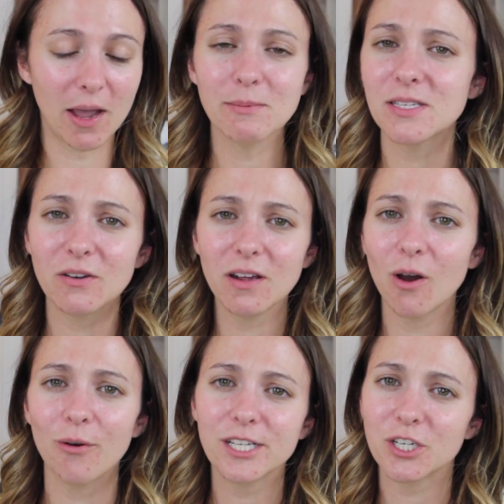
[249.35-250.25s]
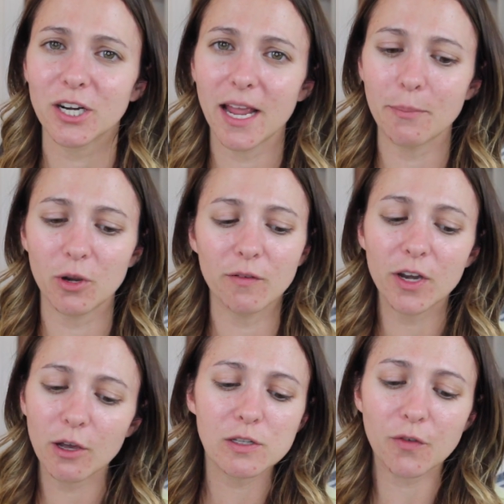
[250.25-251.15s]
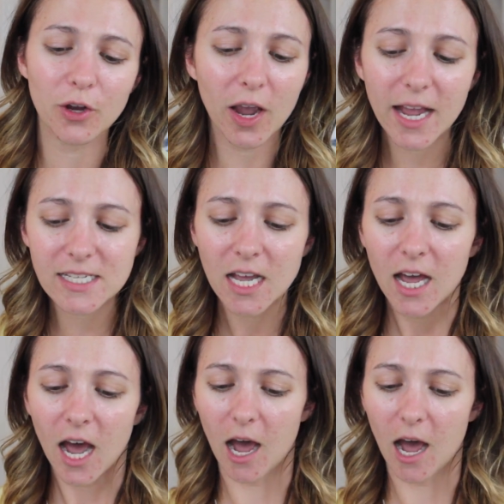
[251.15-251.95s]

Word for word: I'm still gonna always create beauty videos for you guys.